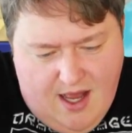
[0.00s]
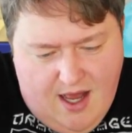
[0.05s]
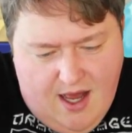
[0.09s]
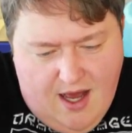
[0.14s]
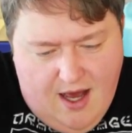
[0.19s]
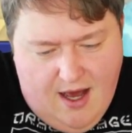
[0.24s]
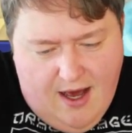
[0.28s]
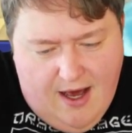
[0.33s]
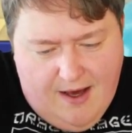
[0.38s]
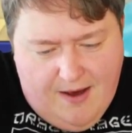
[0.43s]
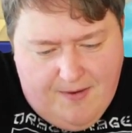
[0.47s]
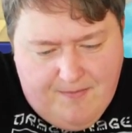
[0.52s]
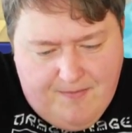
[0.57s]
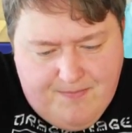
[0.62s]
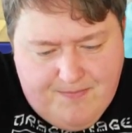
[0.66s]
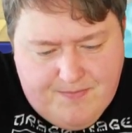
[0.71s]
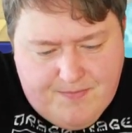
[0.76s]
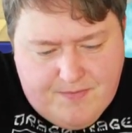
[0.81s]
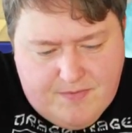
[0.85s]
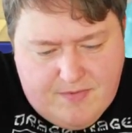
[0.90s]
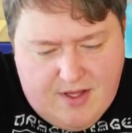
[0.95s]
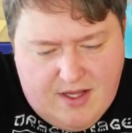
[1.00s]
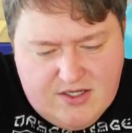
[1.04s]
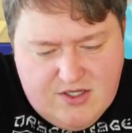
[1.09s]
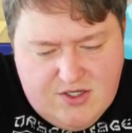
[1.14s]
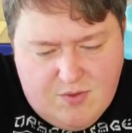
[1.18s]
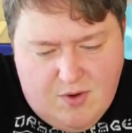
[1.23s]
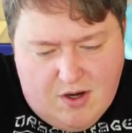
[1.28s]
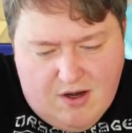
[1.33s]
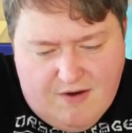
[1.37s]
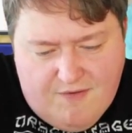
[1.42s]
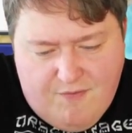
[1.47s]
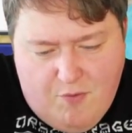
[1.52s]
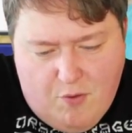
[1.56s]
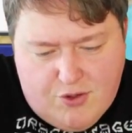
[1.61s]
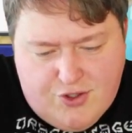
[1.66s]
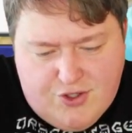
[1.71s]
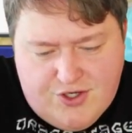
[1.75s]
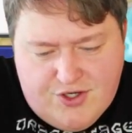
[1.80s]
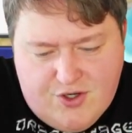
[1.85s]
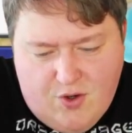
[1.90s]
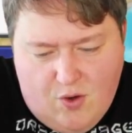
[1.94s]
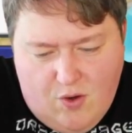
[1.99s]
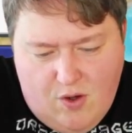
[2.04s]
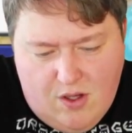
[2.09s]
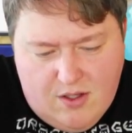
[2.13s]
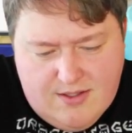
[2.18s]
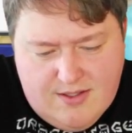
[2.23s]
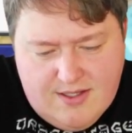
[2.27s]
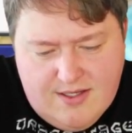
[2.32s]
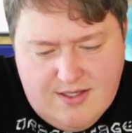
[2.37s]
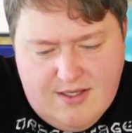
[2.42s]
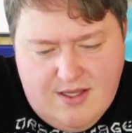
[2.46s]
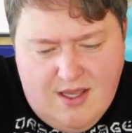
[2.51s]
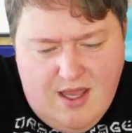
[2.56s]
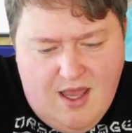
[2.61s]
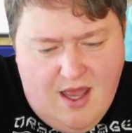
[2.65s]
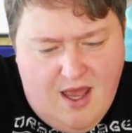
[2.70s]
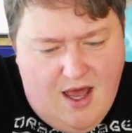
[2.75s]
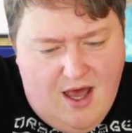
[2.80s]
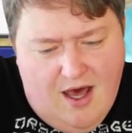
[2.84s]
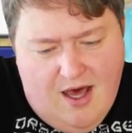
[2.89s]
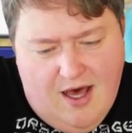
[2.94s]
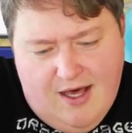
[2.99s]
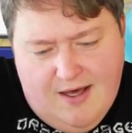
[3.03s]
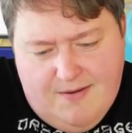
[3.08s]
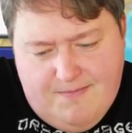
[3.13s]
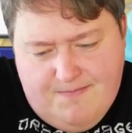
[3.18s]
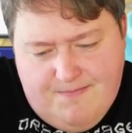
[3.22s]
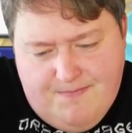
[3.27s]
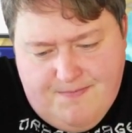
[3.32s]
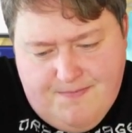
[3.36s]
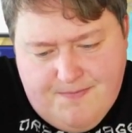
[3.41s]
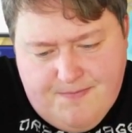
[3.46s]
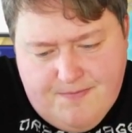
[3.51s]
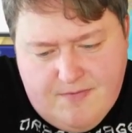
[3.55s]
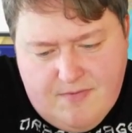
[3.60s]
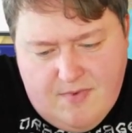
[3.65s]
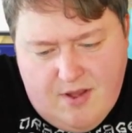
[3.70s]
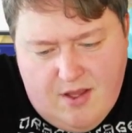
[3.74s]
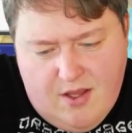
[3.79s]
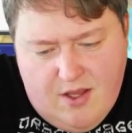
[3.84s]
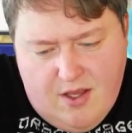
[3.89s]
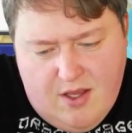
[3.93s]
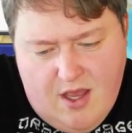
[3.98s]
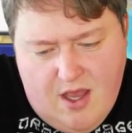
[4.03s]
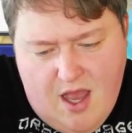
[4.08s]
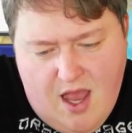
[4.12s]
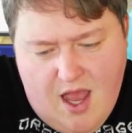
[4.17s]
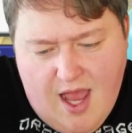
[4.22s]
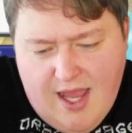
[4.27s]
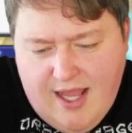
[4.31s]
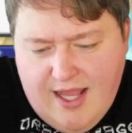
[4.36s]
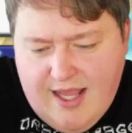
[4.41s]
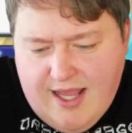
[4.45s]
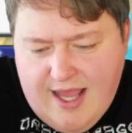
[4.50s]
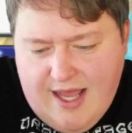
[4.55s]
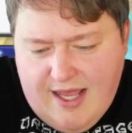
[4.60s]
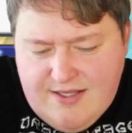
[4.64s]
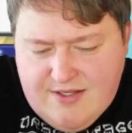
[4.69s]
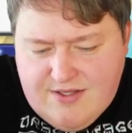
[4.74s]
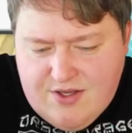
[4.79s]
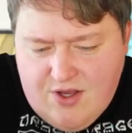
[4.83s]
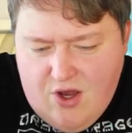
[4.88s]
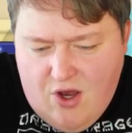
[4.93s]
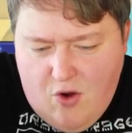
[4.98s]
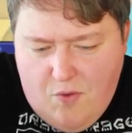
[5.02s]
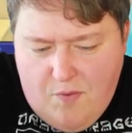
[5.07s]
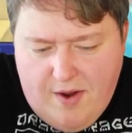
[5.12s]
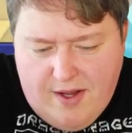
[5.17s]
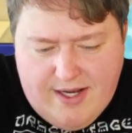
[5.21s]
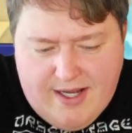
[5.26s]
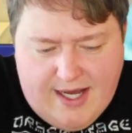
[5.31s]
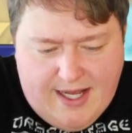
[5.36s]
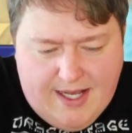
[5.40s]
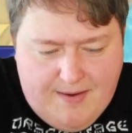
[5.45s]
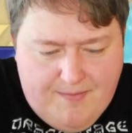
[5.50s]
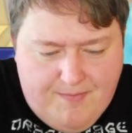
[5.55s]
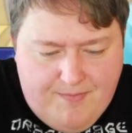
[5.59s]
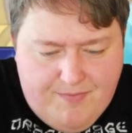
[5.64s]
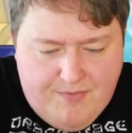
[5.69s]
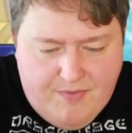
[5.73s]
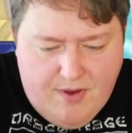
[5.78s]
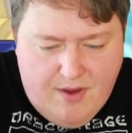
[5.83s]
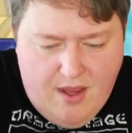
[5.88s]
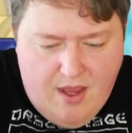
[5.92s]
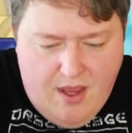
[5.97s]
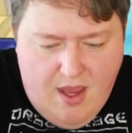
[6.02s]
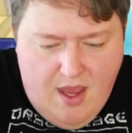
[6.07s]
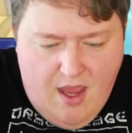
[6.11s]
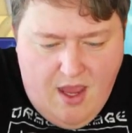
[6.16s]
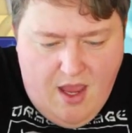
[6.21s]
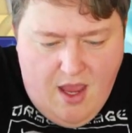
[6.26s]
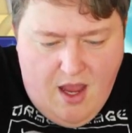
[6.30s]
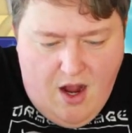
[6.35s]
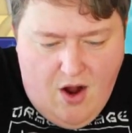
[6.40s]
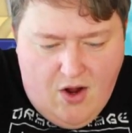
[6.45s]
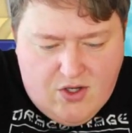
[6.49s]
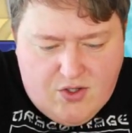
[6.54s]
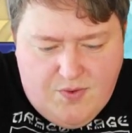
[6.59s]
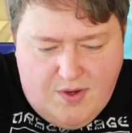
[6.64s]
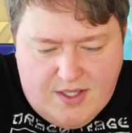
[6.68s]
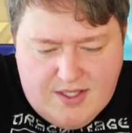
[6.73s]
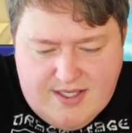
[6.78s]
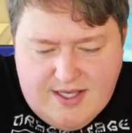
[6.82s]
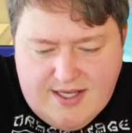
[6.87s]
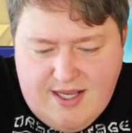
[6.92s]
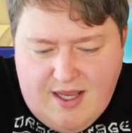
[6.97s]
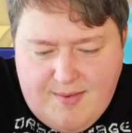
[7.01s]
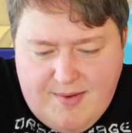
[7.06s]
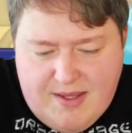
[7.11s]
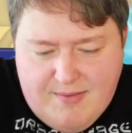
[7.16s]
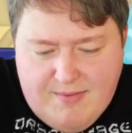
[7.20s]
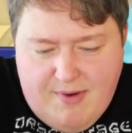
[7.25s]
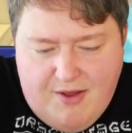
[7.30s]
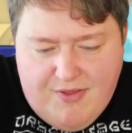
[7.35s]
And do you want her fortune told? I guess so. Why not? Alright, she wants to tell me the